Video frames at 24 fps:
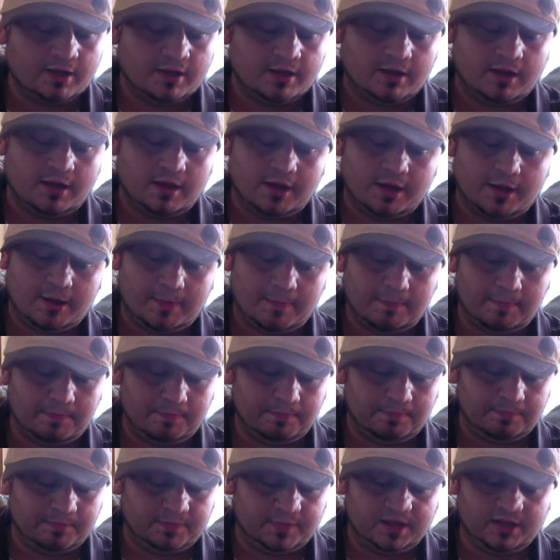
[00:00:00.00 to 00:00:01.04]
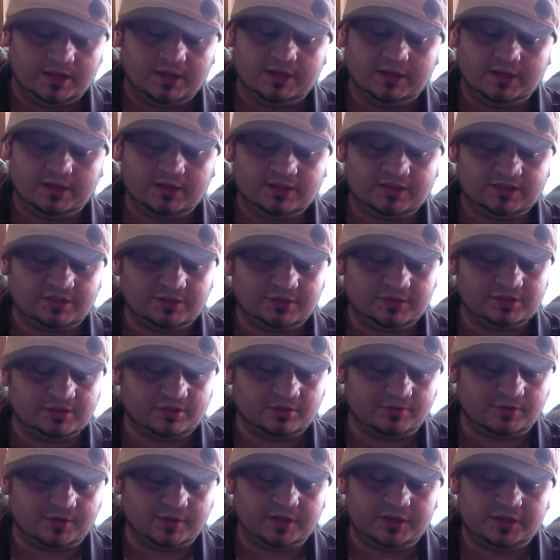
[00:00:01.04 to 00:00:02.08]
In the series
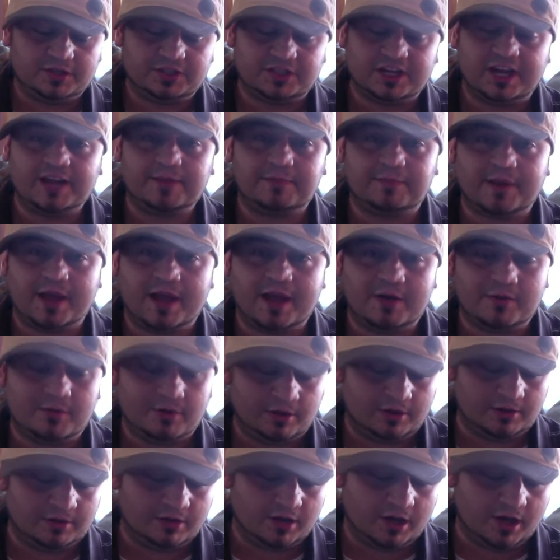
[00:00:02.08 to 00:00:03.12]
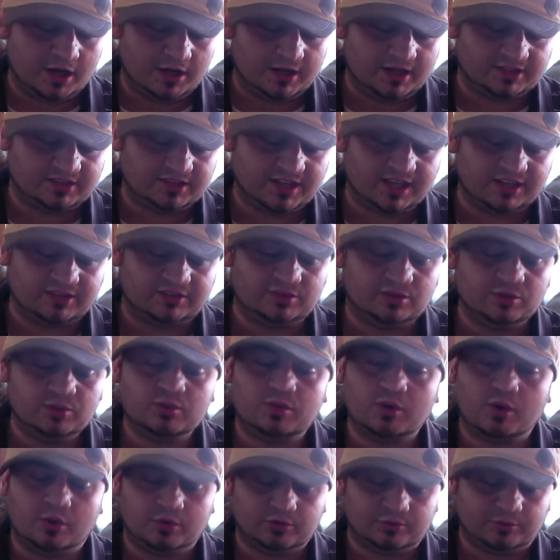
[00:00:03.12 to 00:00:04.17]
so far here, Jack Bauer has got 2
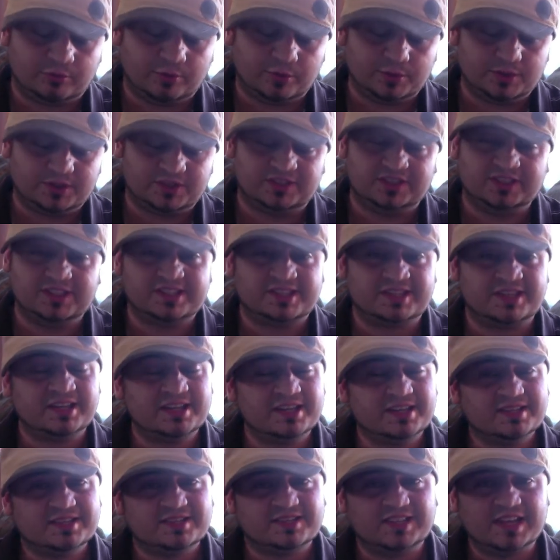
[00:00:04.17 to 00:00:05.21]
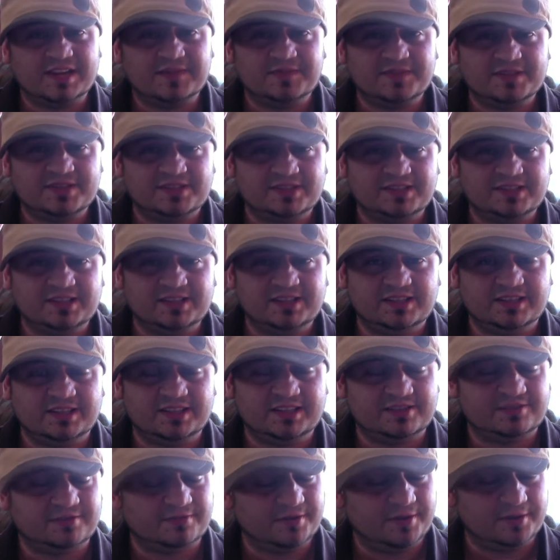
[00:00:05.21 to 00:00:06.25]
goals, 4 assists, 17
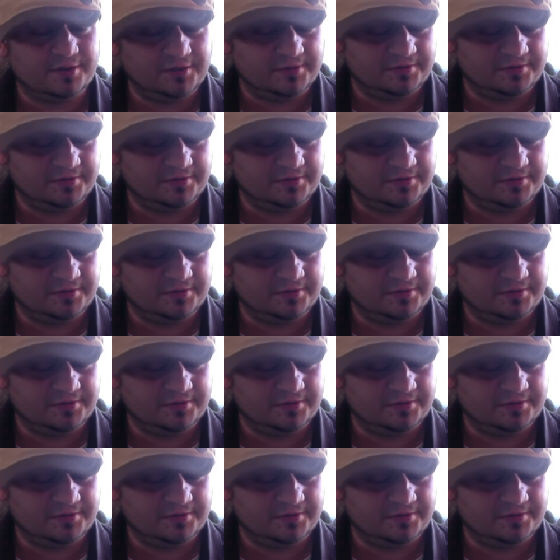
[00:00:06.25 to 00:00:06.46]
hits. Very